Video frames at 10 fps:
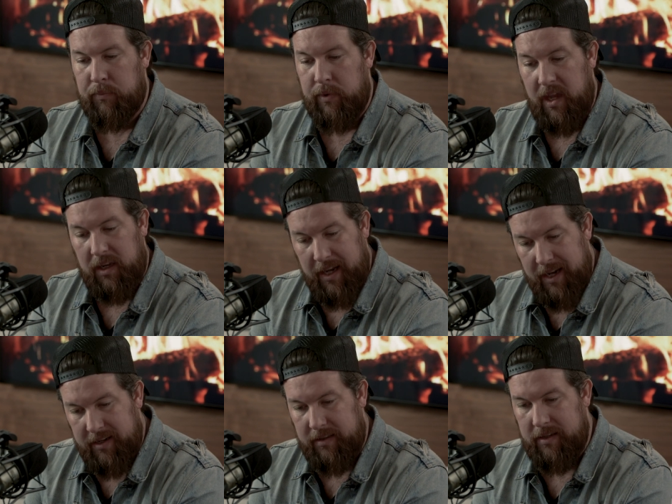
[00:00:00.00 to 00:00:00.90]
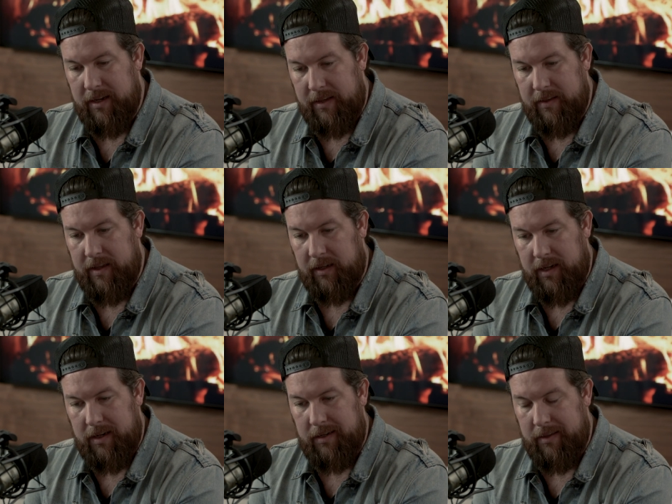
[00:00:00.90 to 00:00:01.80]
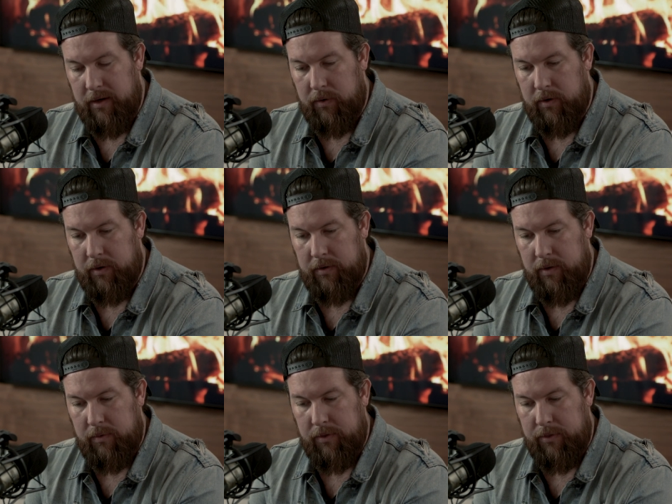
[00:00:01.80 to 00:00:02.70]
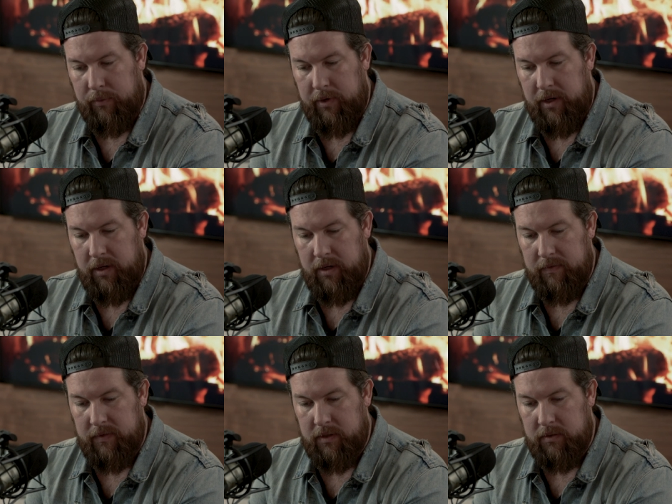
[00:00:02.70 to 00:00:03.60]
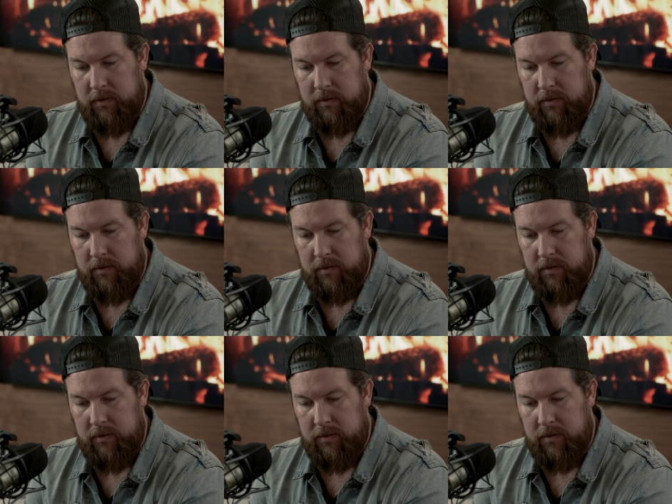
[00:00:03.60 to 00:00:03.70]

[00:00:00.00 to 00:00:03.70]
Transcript: when they landed the day that they landed, there were there were three of the,